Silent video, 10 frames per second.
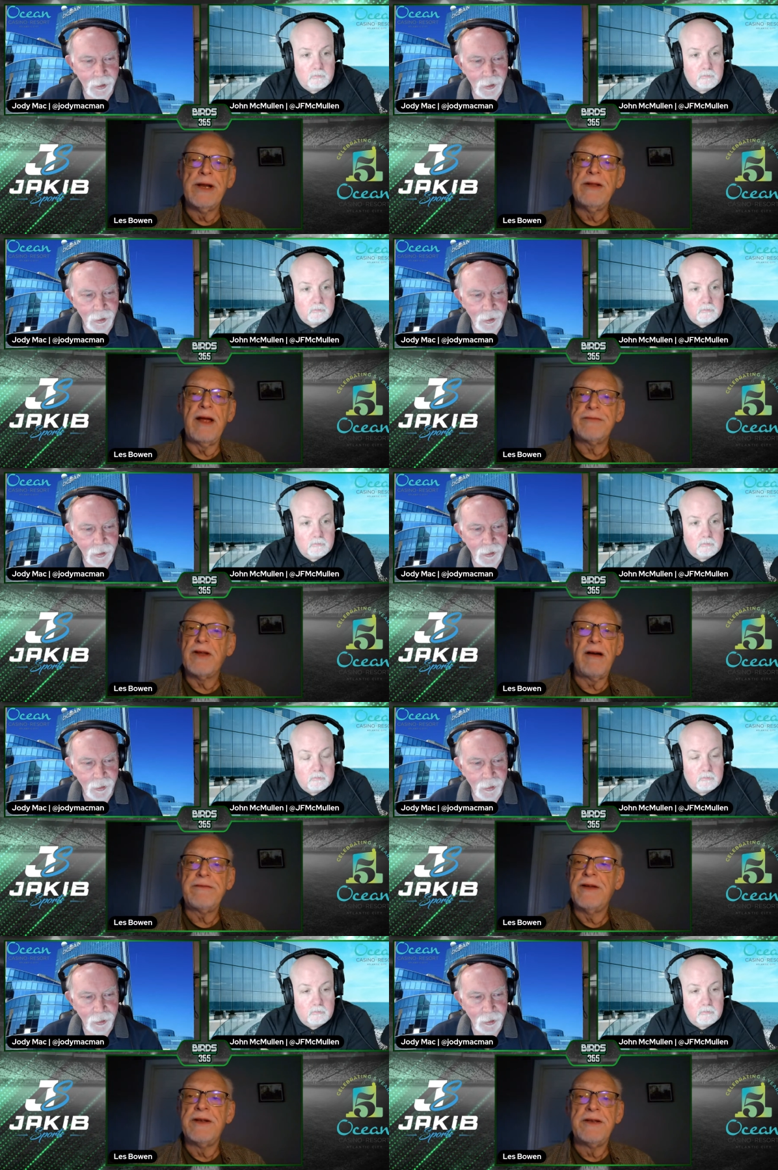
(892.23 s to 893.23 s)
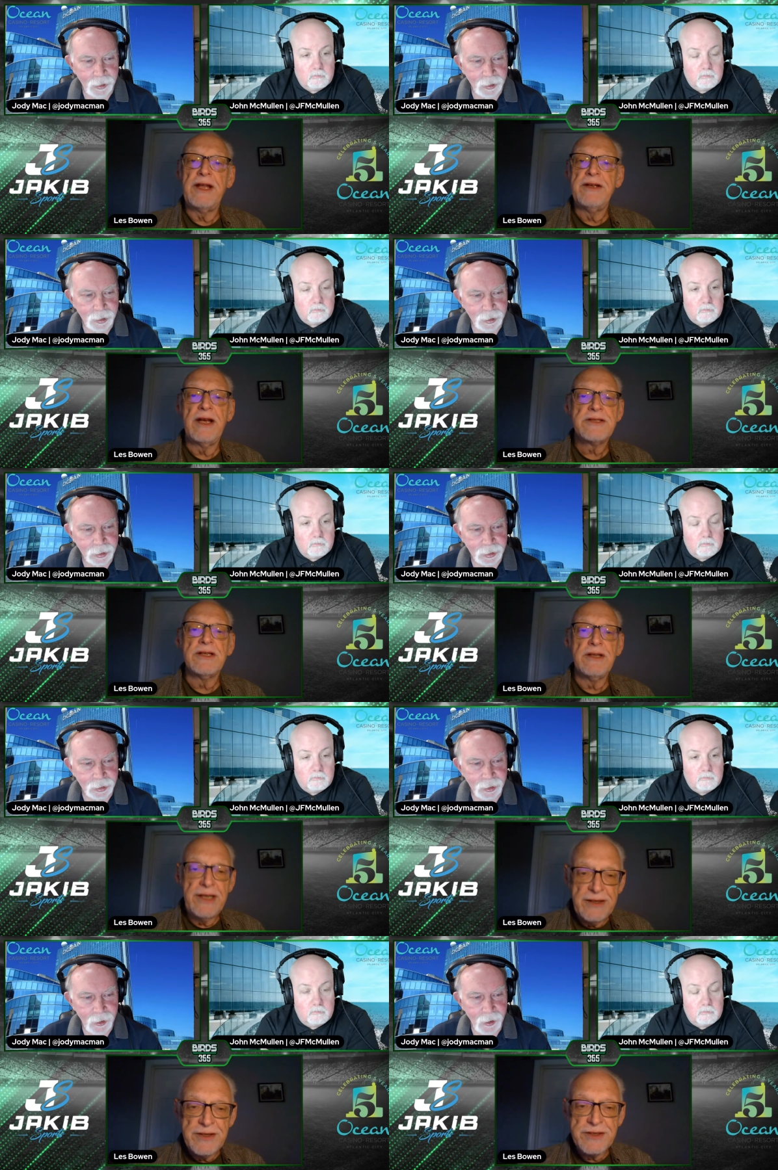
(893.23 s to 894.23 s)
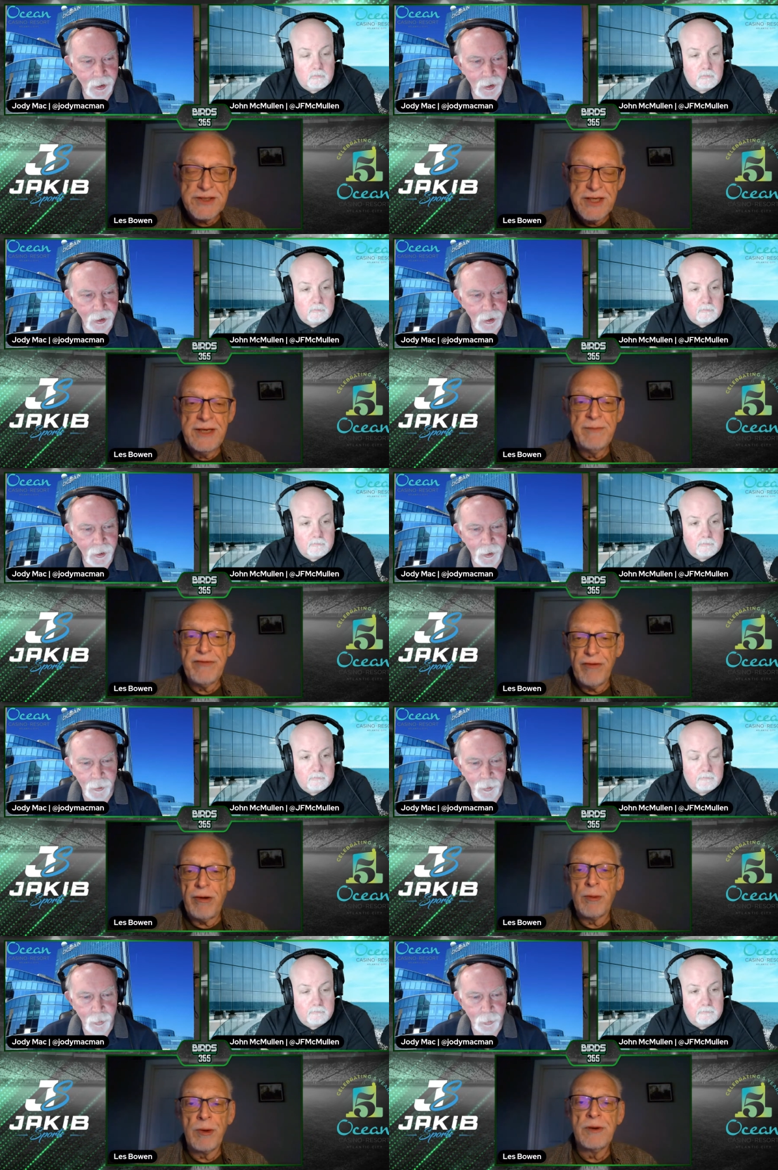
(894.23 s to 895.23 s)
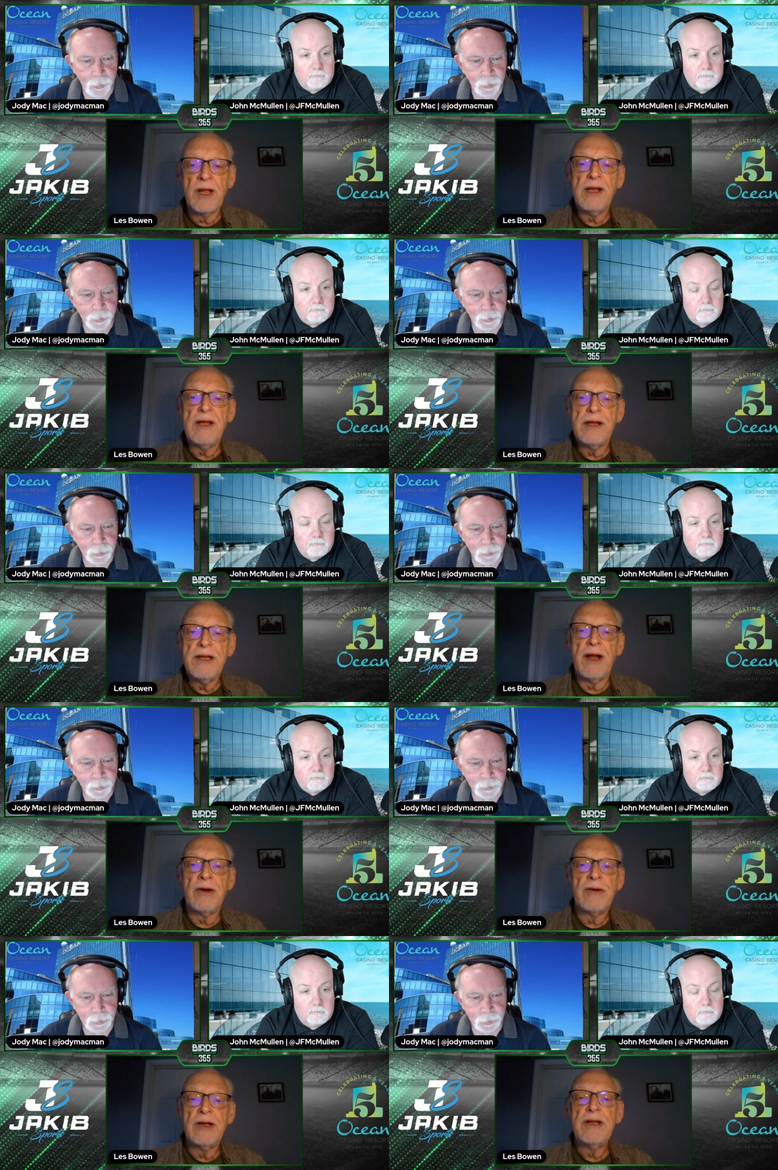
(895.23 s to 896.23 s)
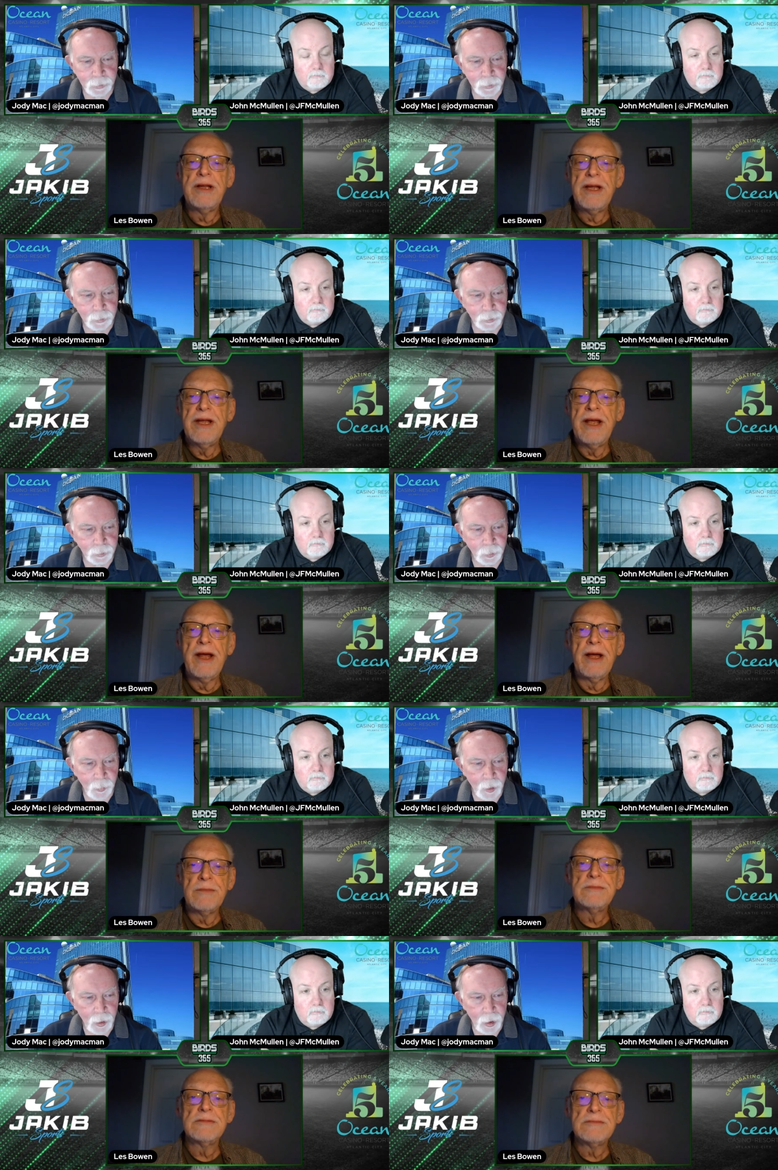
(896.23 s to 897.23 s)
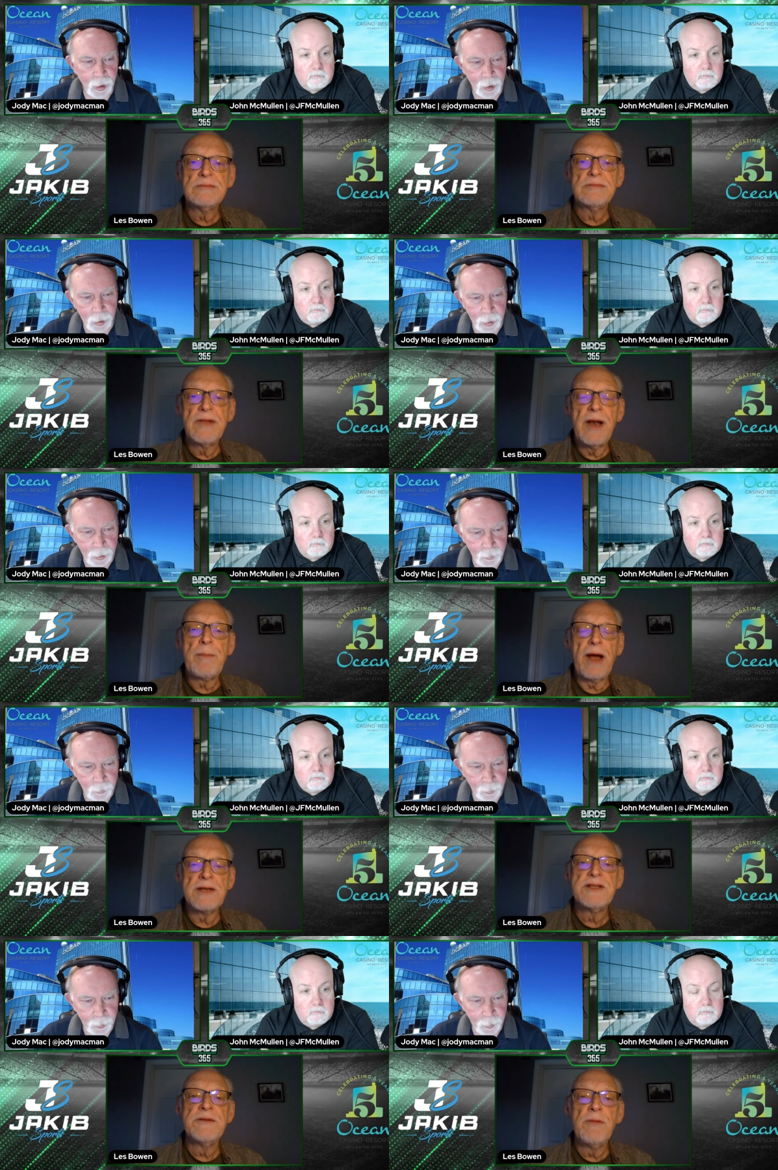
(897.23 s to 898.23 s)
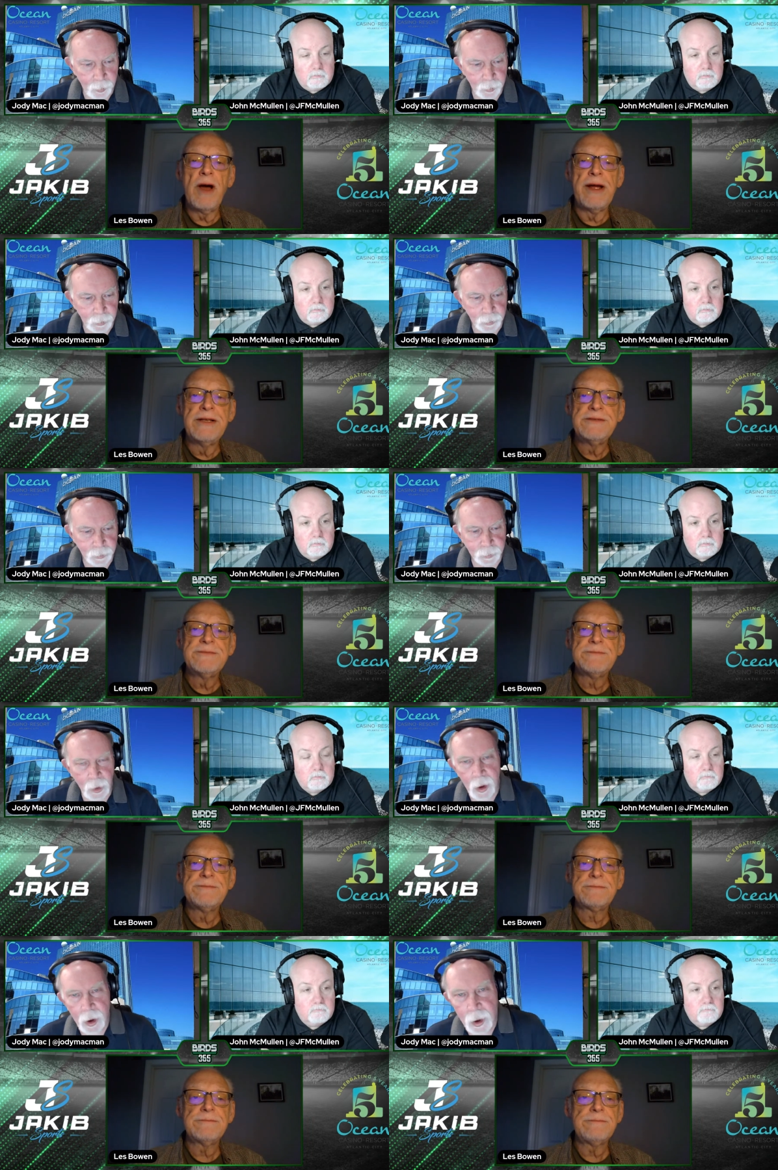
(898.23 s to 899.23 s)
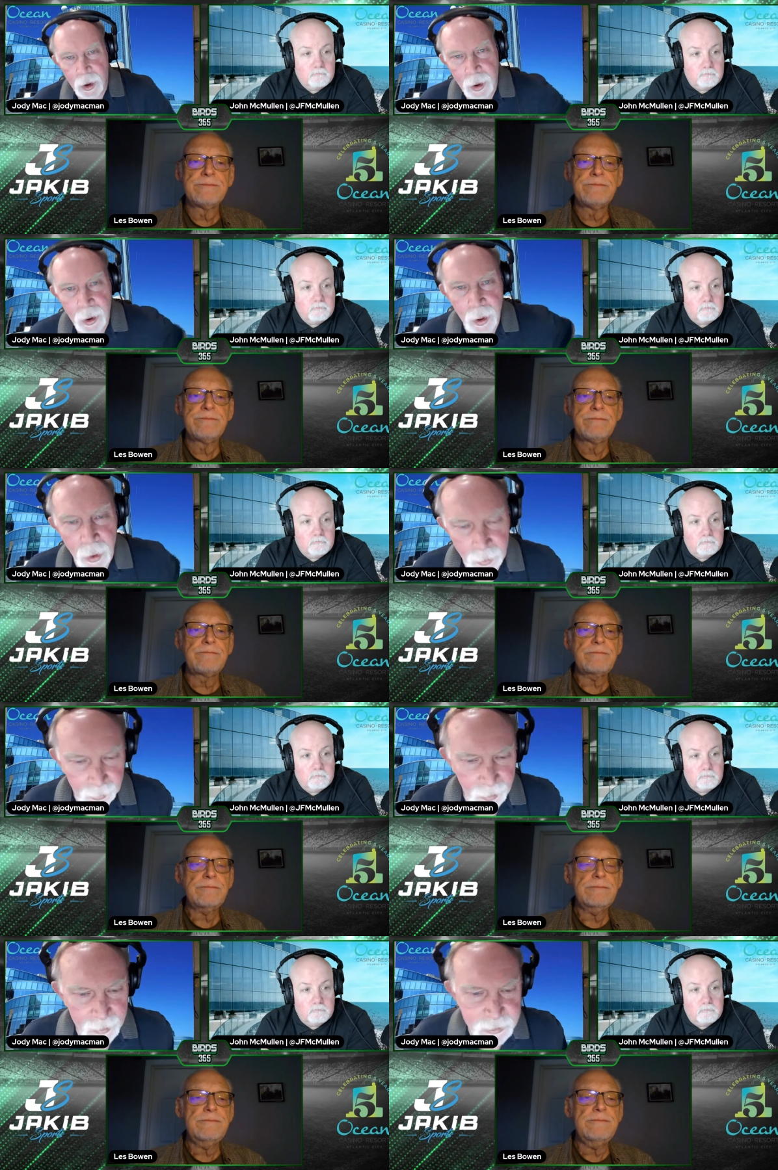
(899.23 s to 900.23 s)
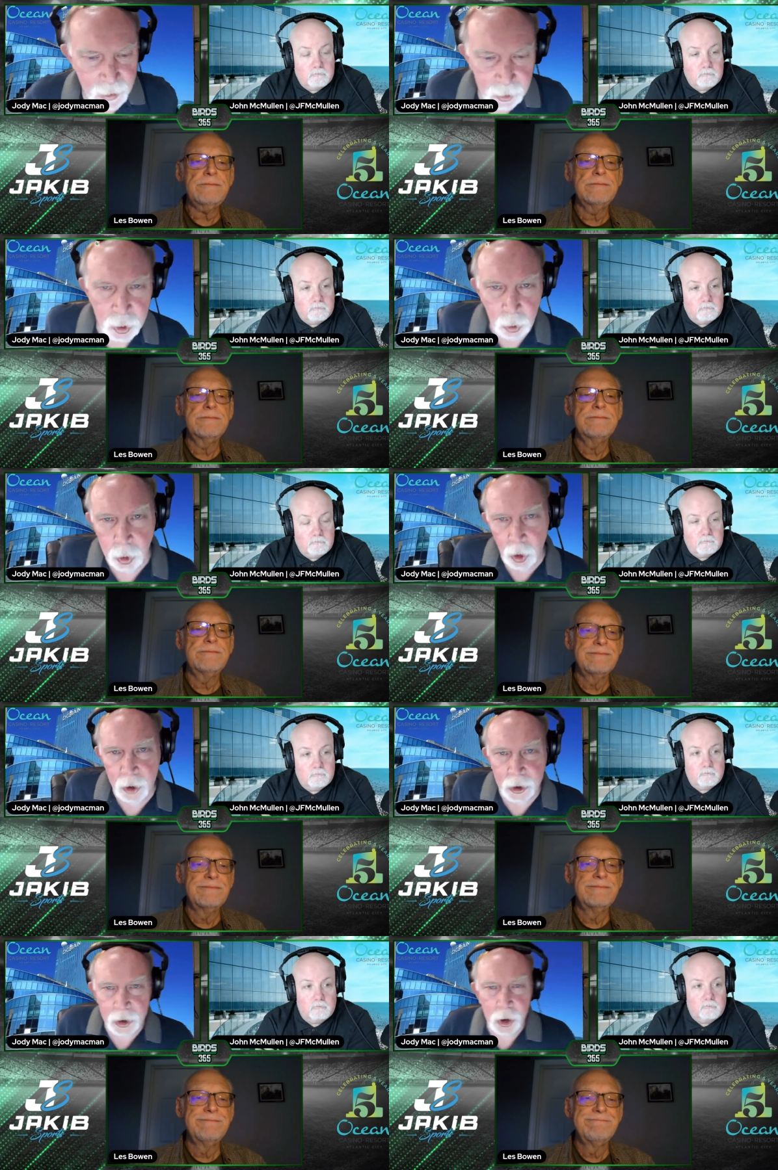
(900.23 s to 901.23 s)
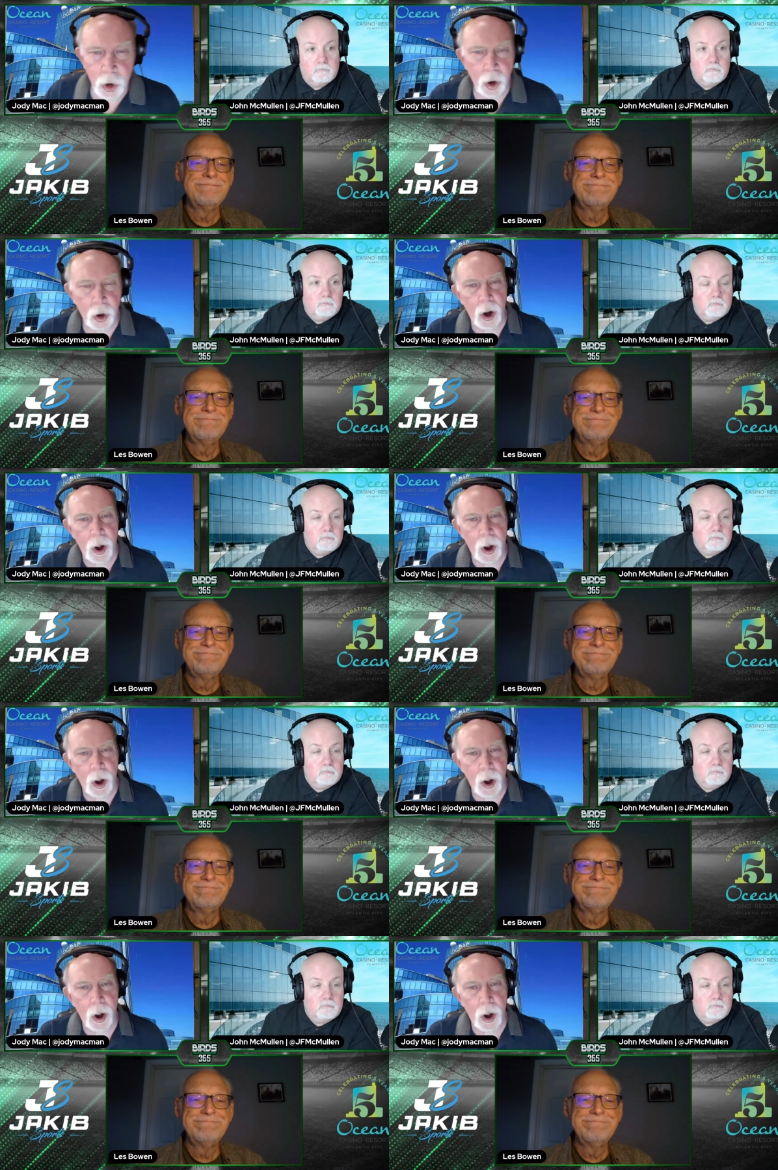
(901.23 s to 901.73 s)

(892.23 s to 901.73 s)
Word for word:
Speaker 1: he left off and doesn't lead this team forward, you know, in a in a positive
Speaker 2: way. Les, I need you to look into your